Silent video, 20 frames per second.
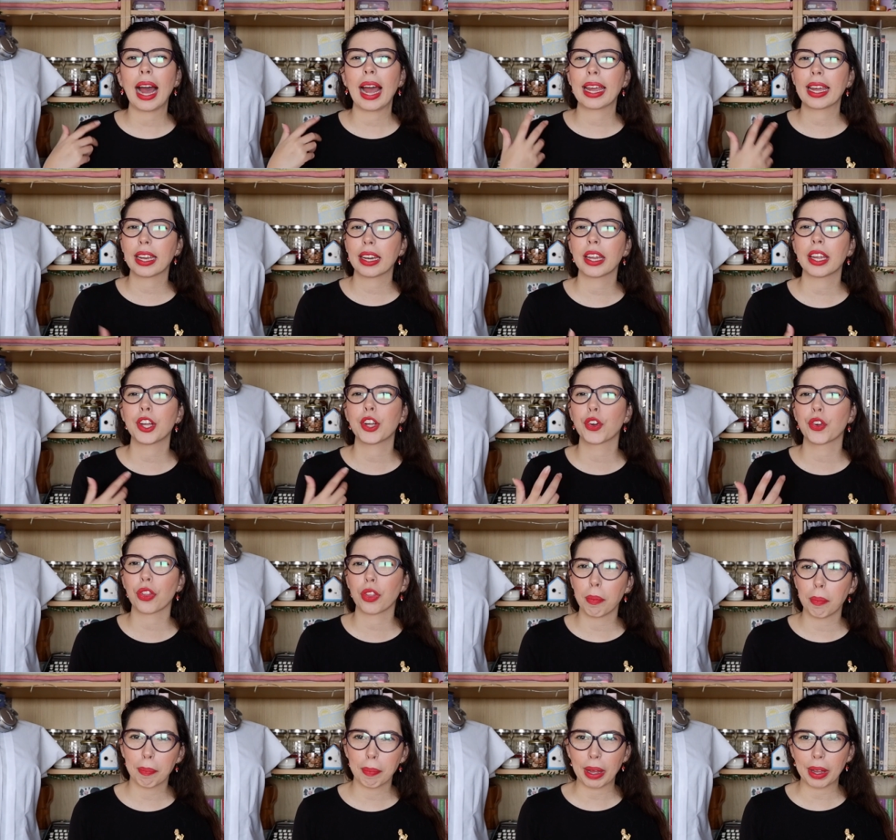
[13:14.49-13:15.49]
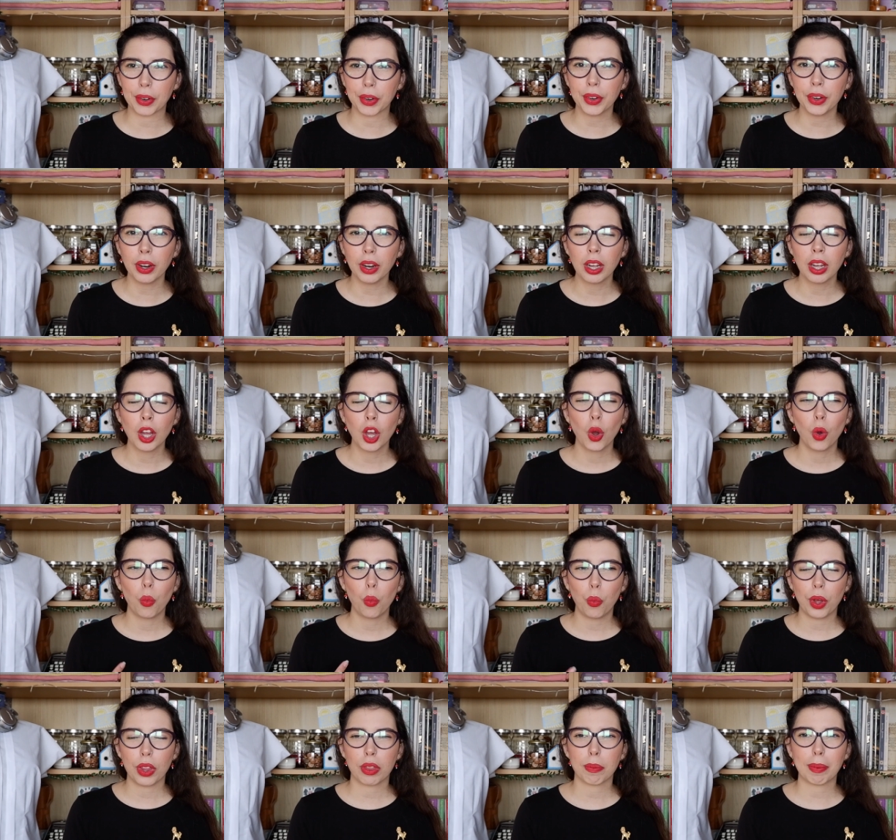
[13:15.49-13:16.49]
I can hear them better
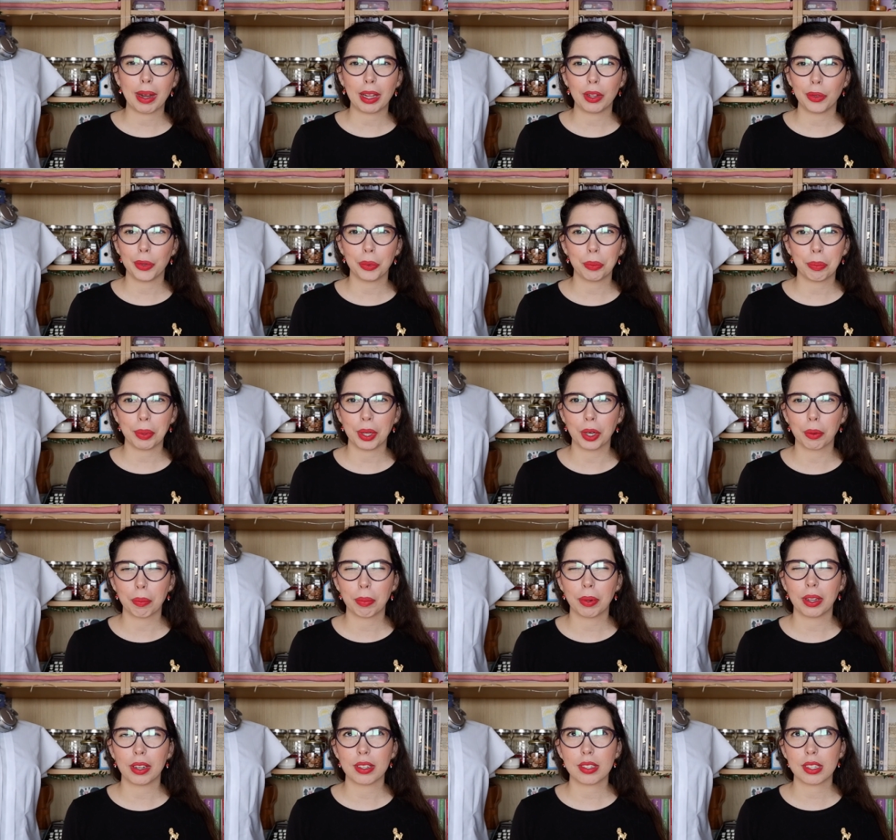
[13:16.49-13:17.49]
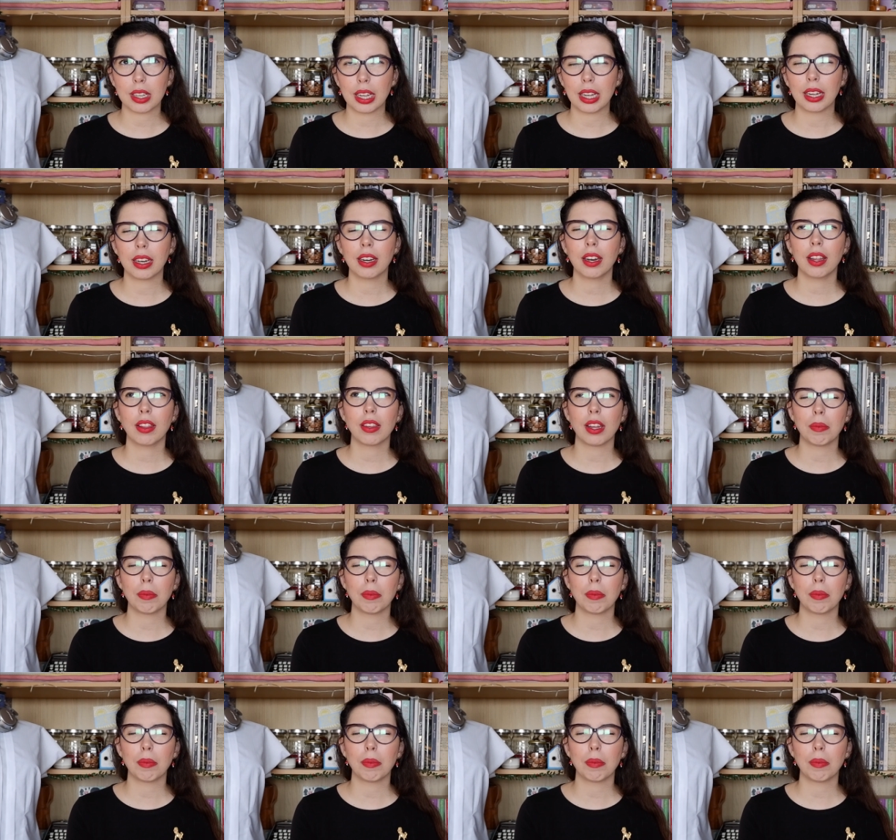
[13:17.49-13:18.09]
with my loop earplugs in